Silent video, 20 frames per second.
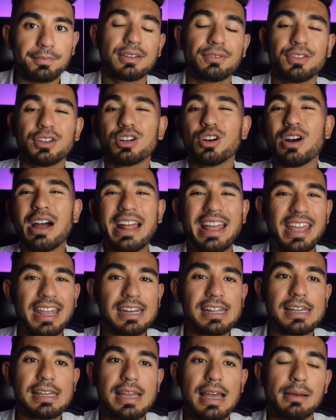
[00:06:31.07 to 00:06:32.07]
If you go at 8
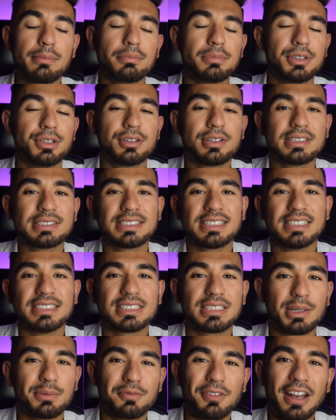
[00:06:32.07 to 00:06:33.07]
a.m., you can see
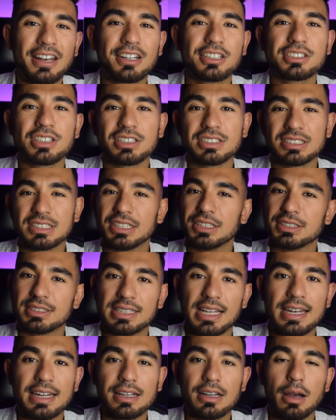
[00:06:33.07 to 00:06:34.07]
some vendors are still
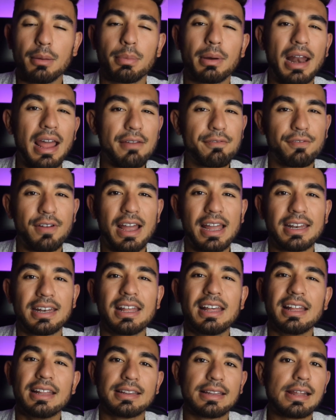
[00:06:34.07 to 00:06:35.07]
setting up, but I find
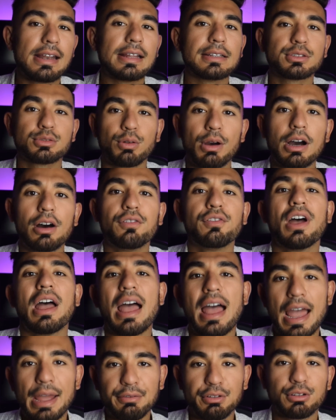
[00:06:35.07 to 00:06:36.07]
that at 12,
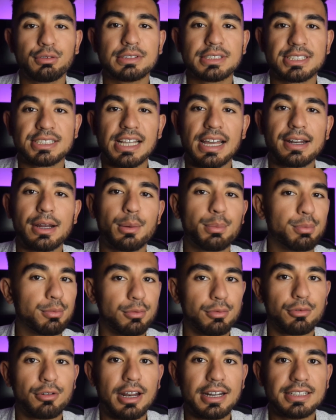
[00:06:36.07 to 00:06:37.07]
everyone's set up,
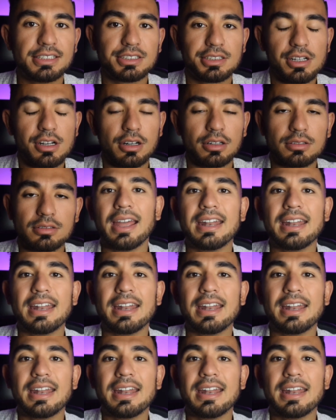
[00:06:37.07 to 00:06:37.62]
ready to go.